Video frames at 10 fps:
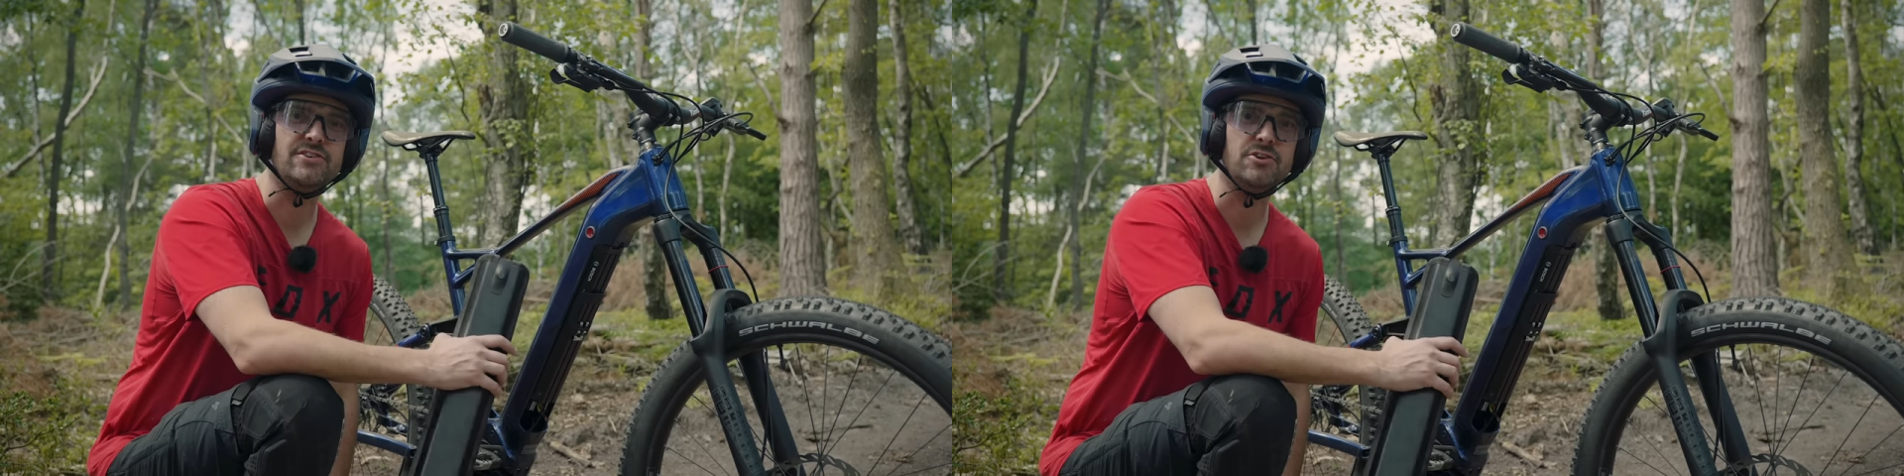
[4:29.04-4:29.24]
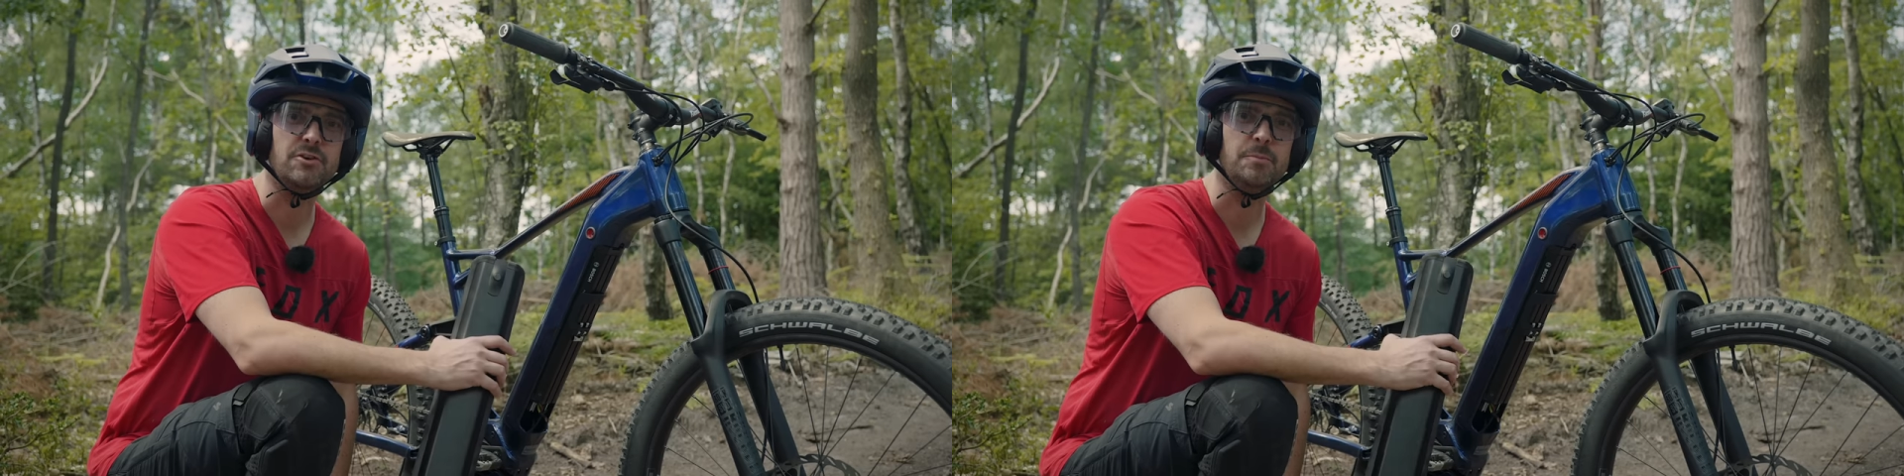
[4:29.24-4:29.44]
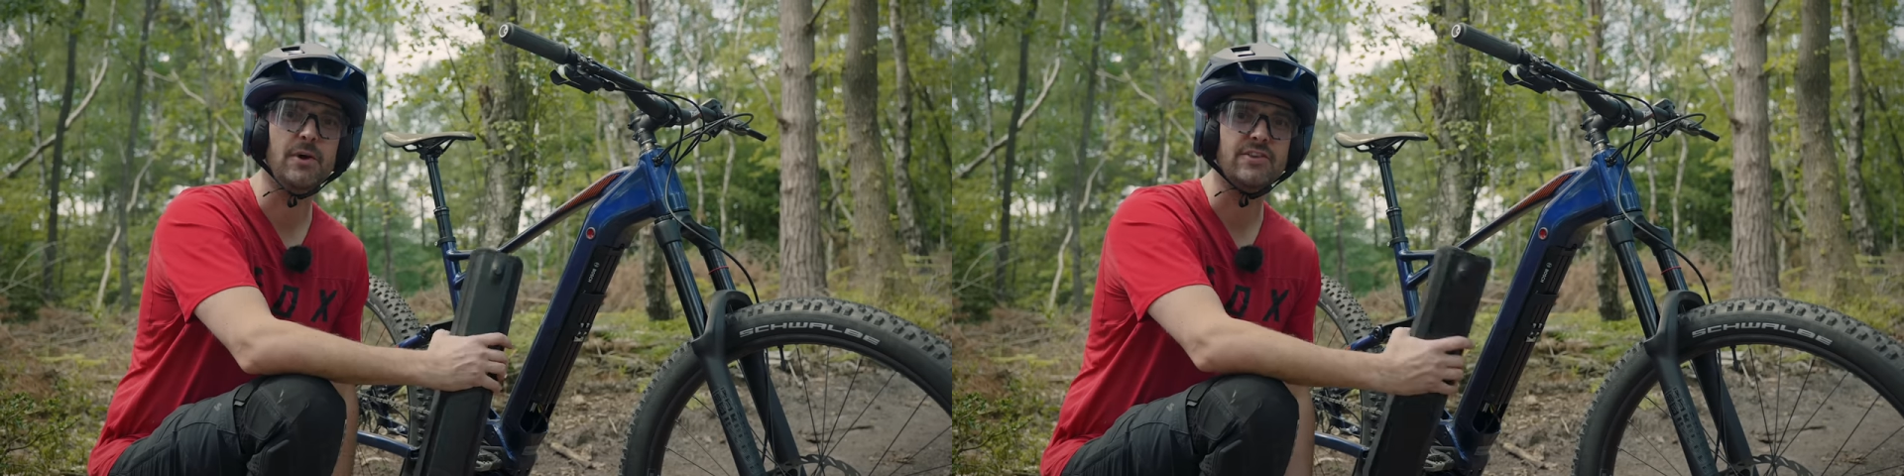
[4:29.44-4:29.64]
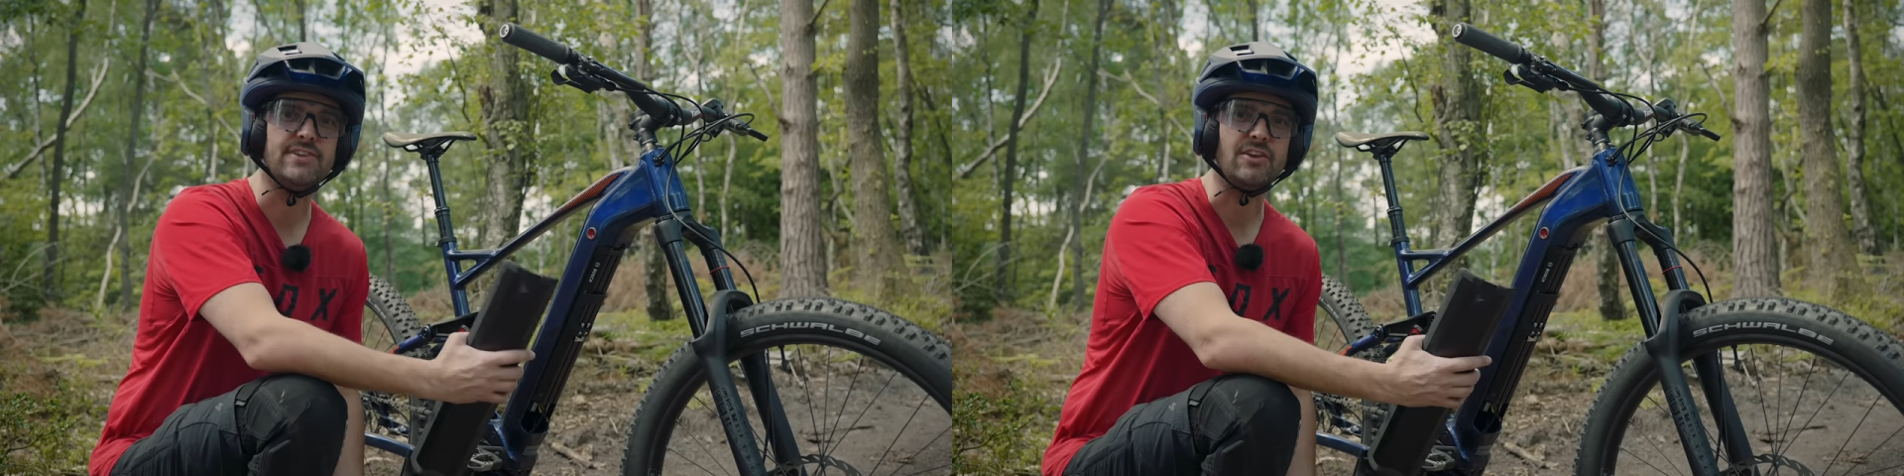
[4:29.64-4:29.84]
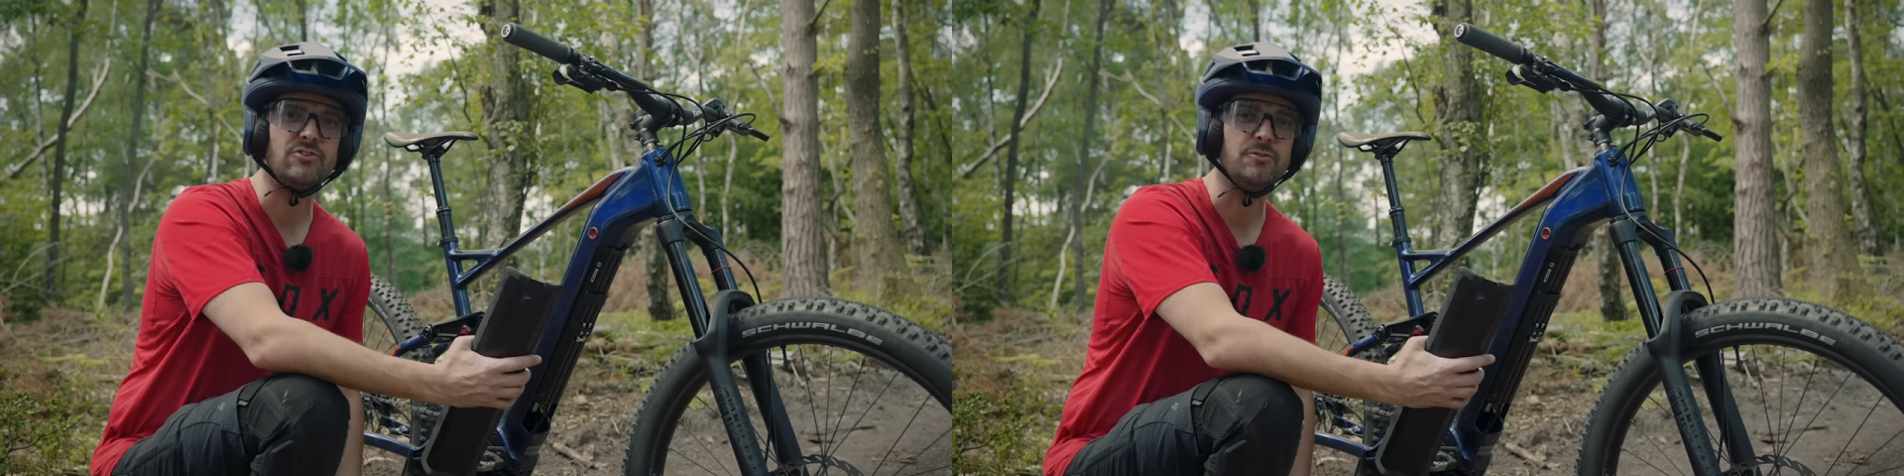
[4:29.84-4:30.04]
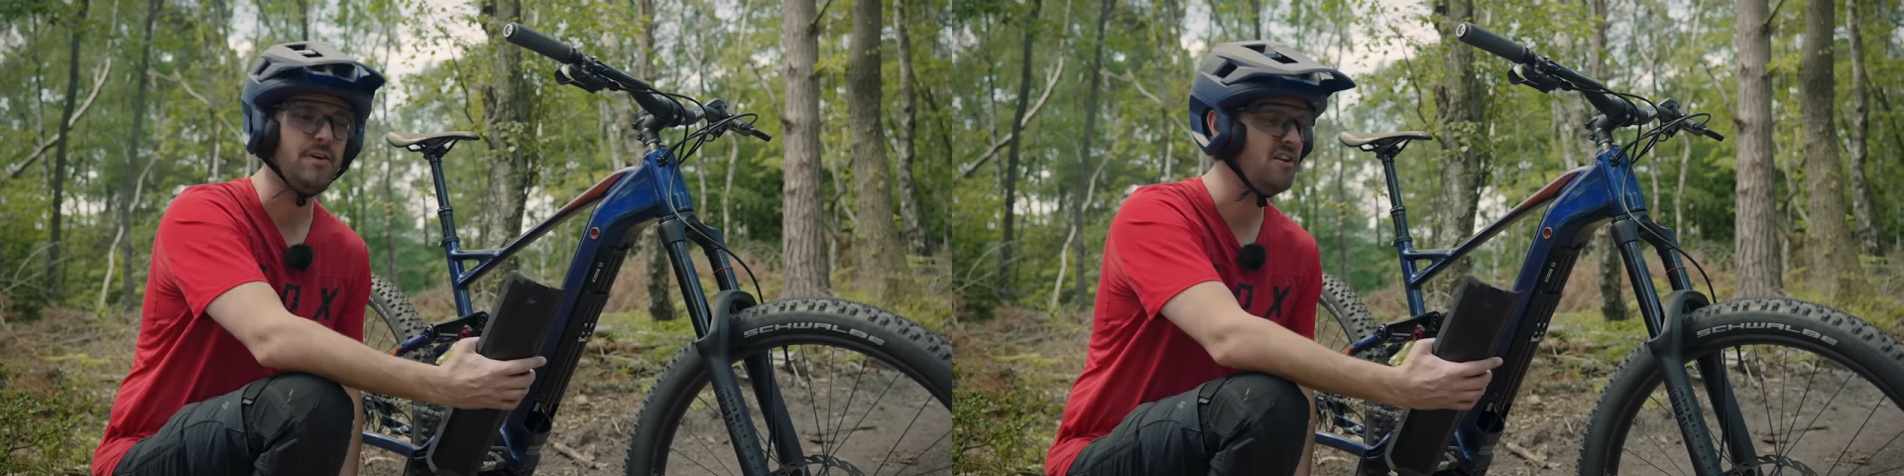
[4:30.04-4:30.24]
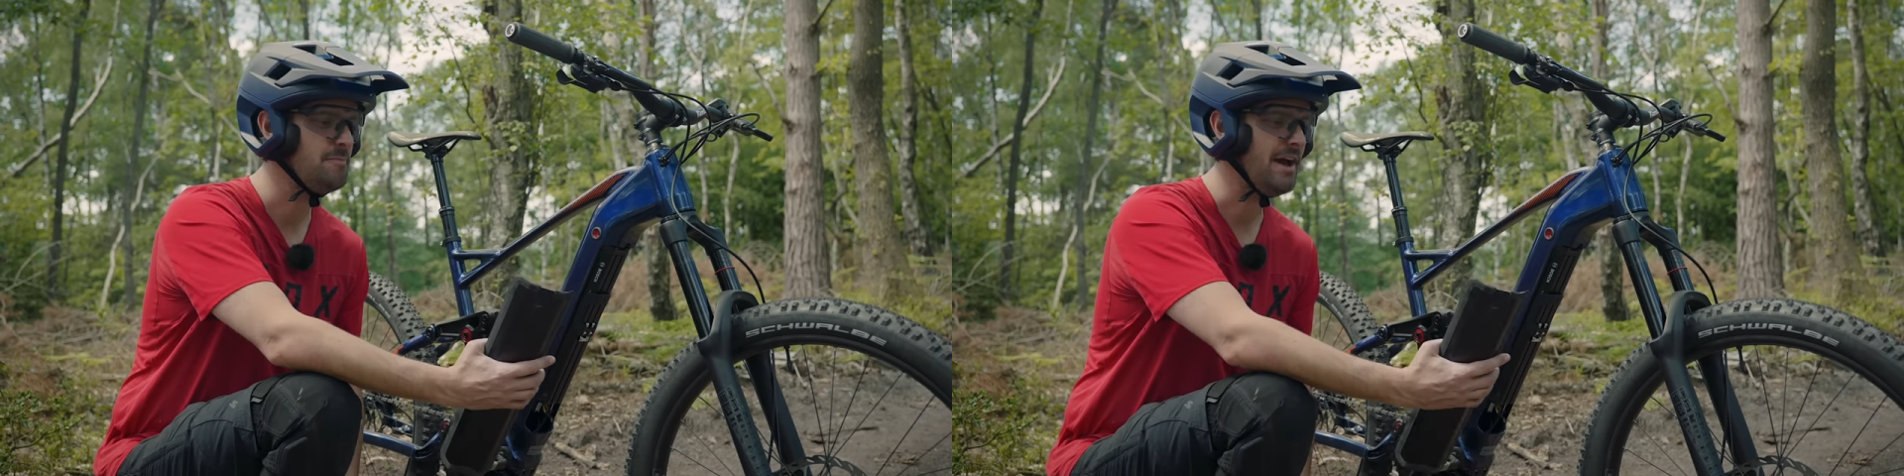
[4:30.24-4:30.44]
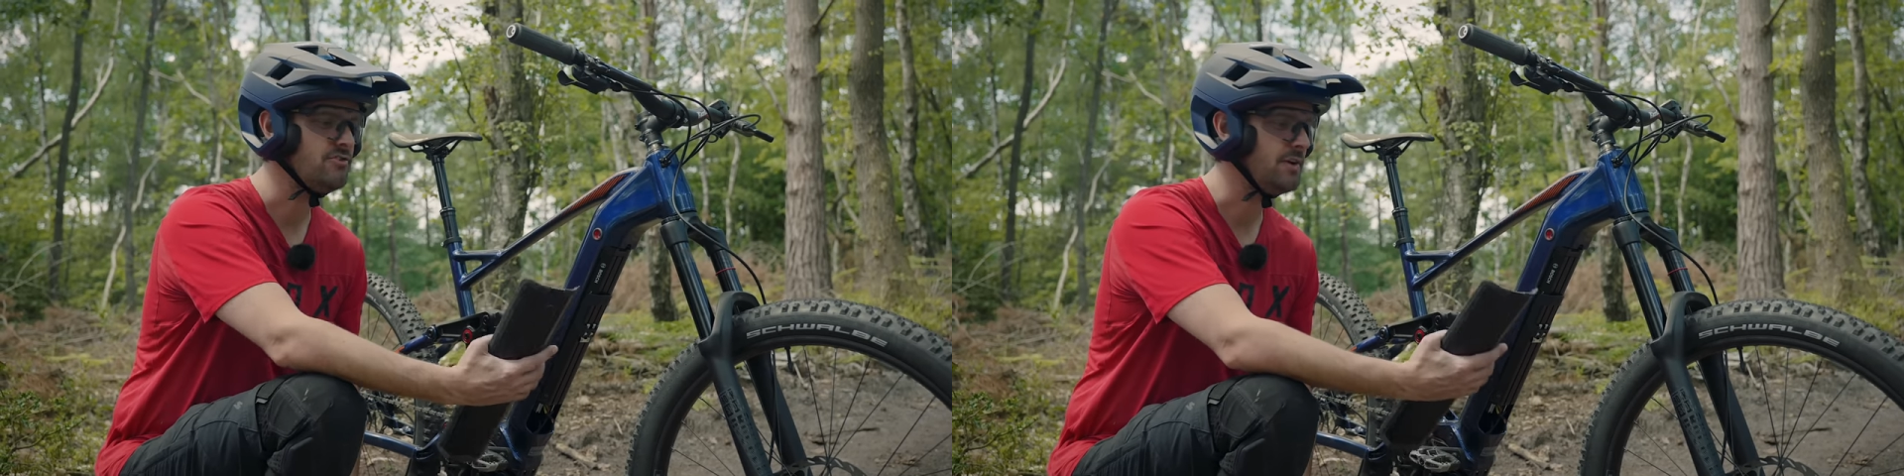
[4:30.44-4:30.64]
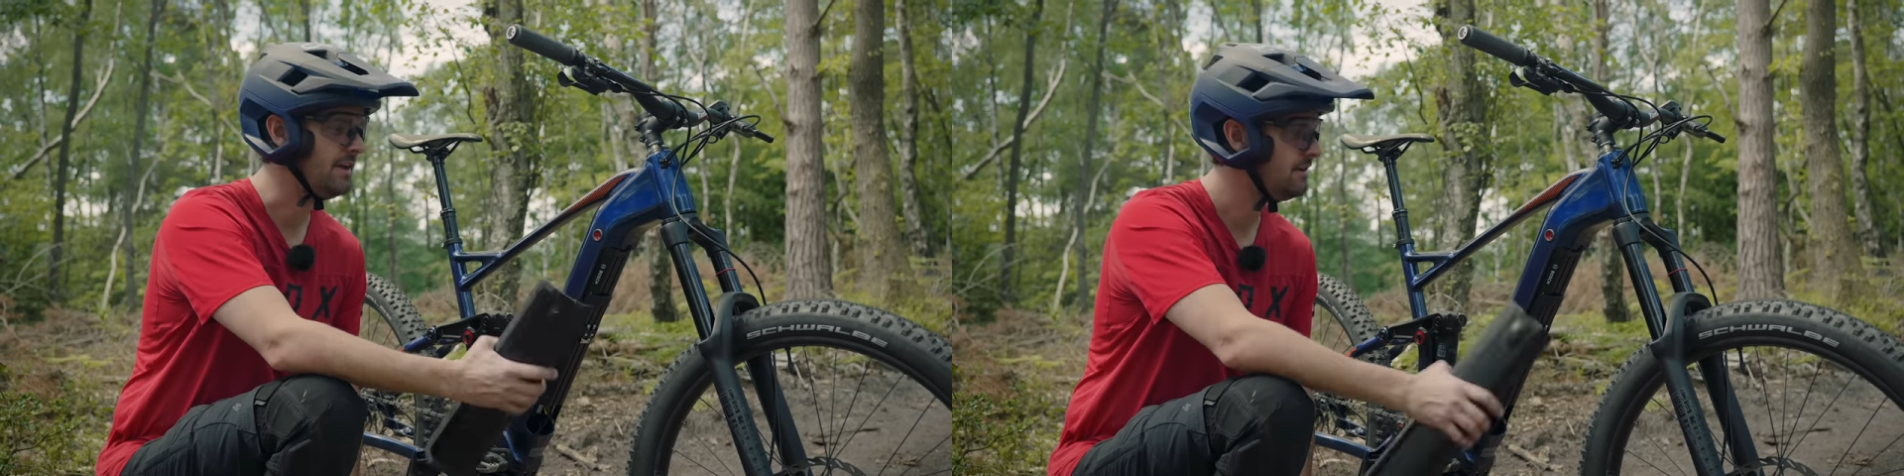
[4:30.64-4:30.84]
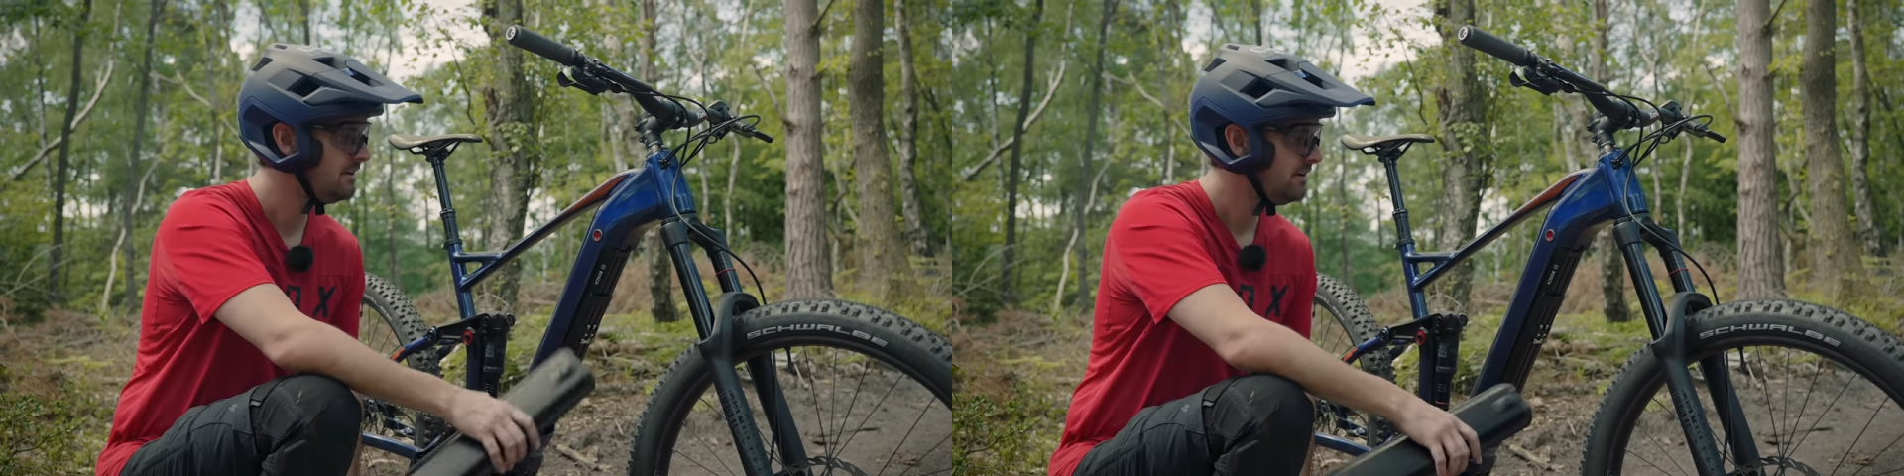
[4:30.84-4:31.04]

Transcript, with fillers: said you can put a six two five battery in.